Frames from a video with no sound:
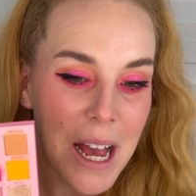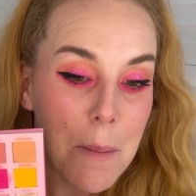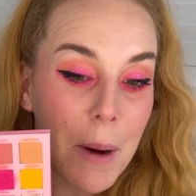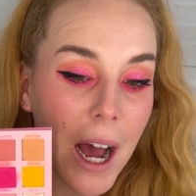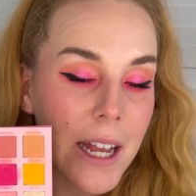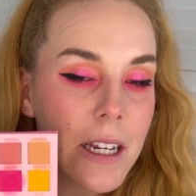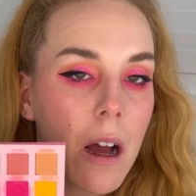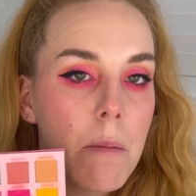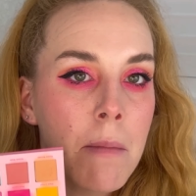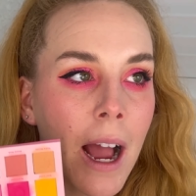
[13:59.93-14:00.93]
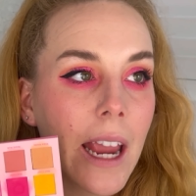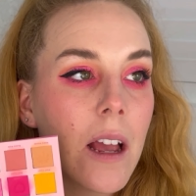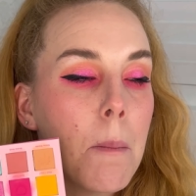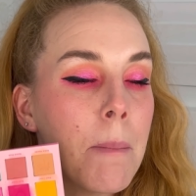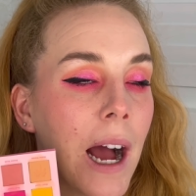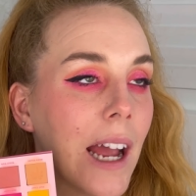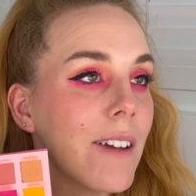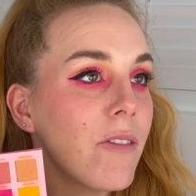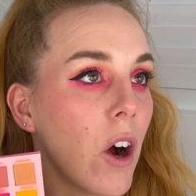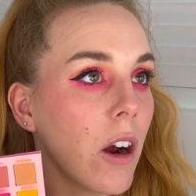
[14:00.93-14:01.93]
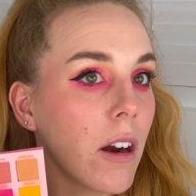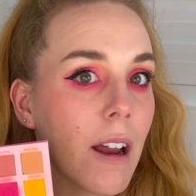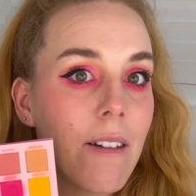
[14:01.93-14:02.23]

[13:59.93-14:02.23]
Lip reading: But my by far